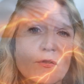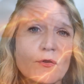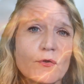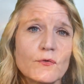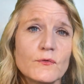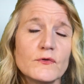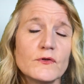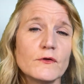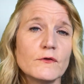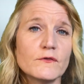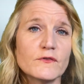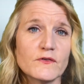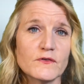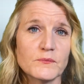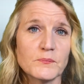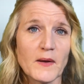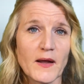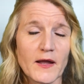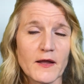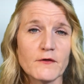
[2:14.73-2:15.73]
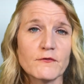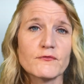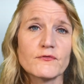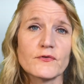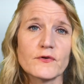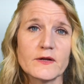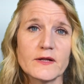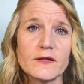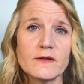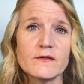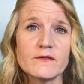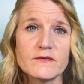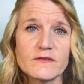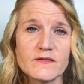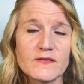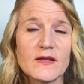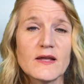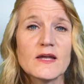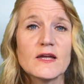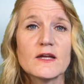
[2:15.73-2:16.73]
who uses Biofreeze
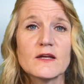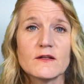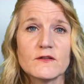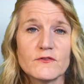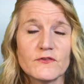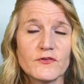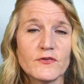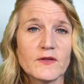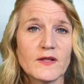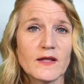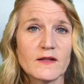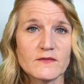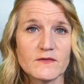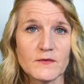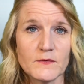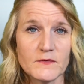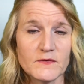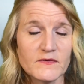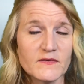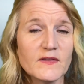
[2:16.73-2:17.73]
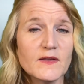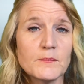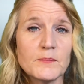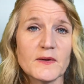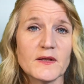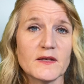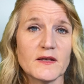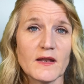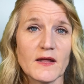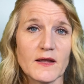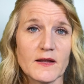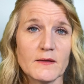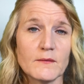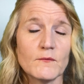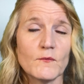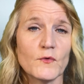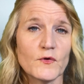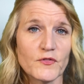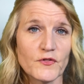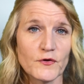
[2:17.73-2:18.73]
to get to sleep at night
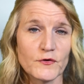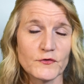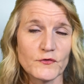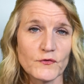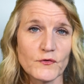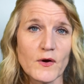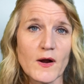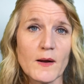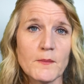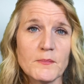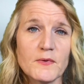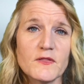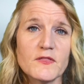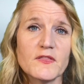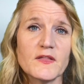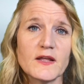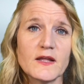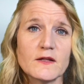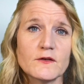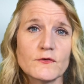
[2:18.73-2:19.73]
with her neuropathy. And